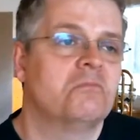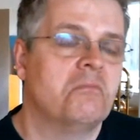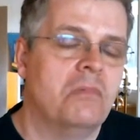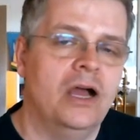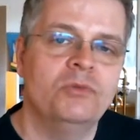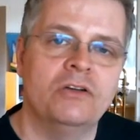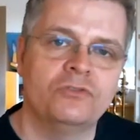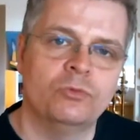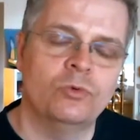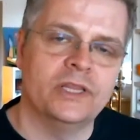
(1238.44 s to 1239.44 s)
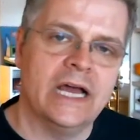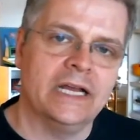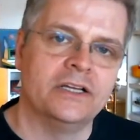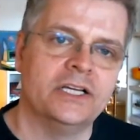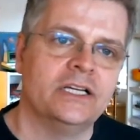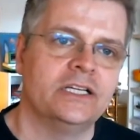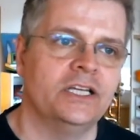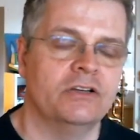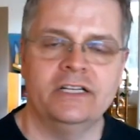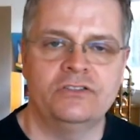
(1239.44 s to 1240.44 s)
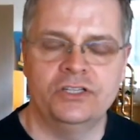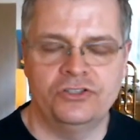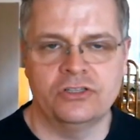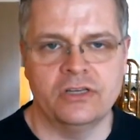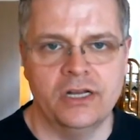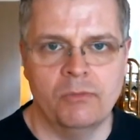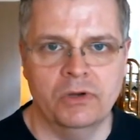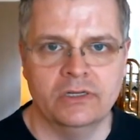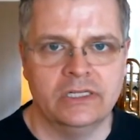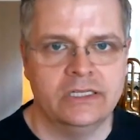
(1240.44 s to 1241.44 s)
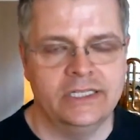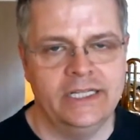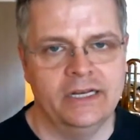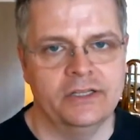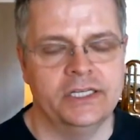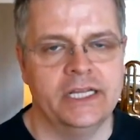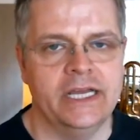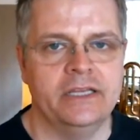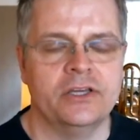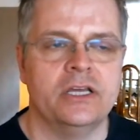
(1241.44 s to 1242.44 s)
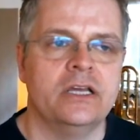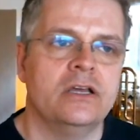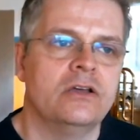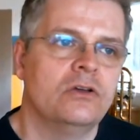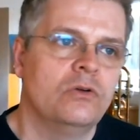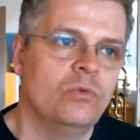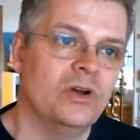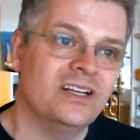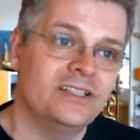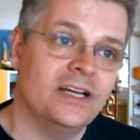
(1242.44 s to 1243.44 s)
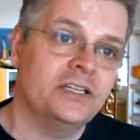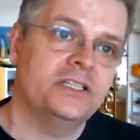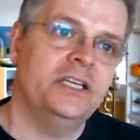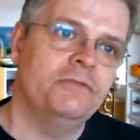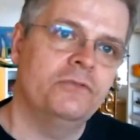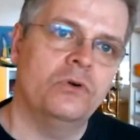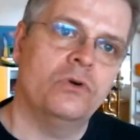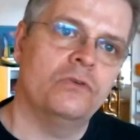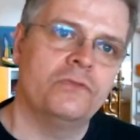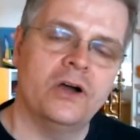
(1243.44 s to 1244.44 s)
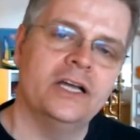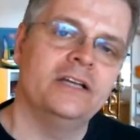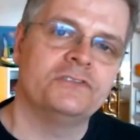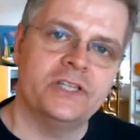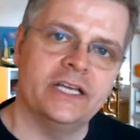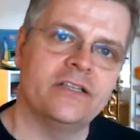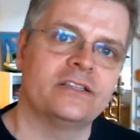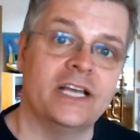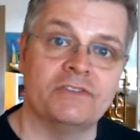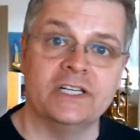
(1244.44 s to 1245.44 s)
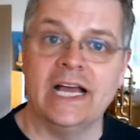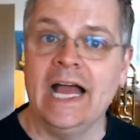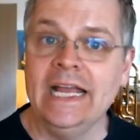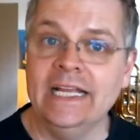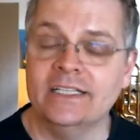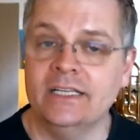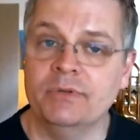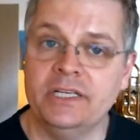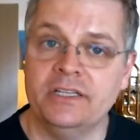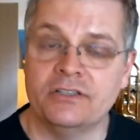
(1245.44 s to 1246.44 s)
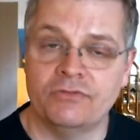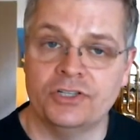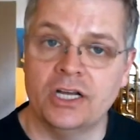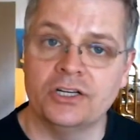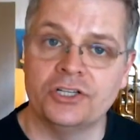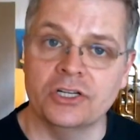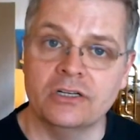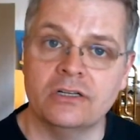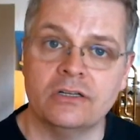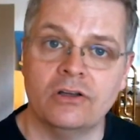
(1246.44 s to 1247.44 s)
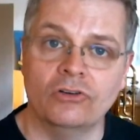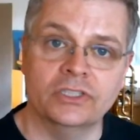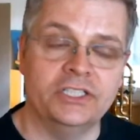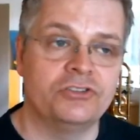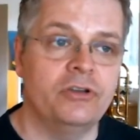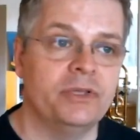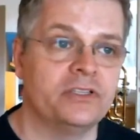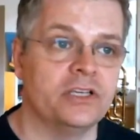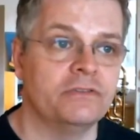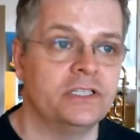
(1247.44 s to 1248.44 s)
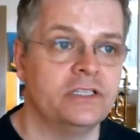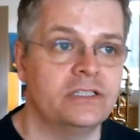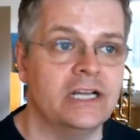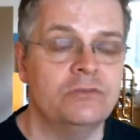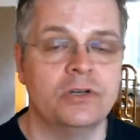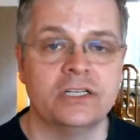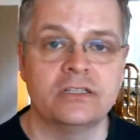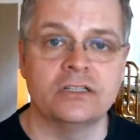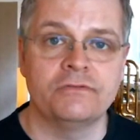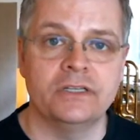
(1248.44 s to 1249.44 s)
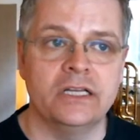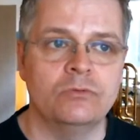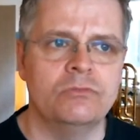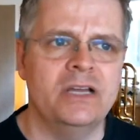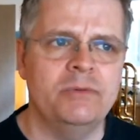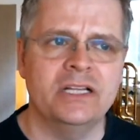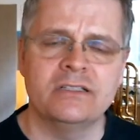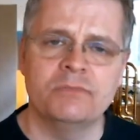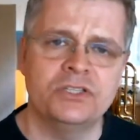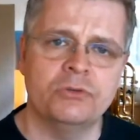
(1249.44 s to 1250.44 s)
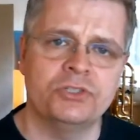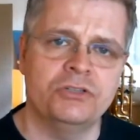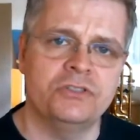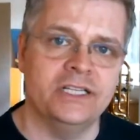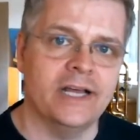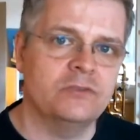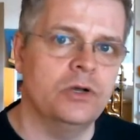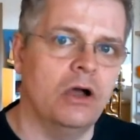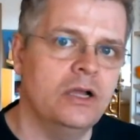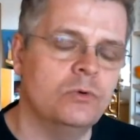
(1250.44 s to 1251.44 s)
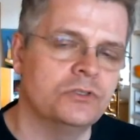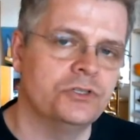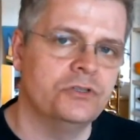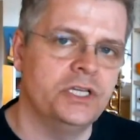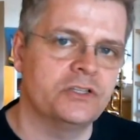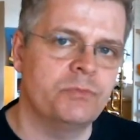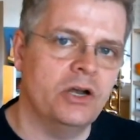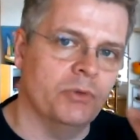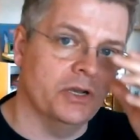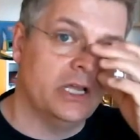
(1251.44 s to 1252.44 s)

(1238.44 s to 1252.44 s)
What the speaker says: I'm comfortable with that. It's just a number at the end of the day. When I start to see 4, 5, 6, 7, 8 dBs of reduction on these streaming services, that's when I start to feel like, well, maybe that's a missed opportunity. That's when I want to do the experiment.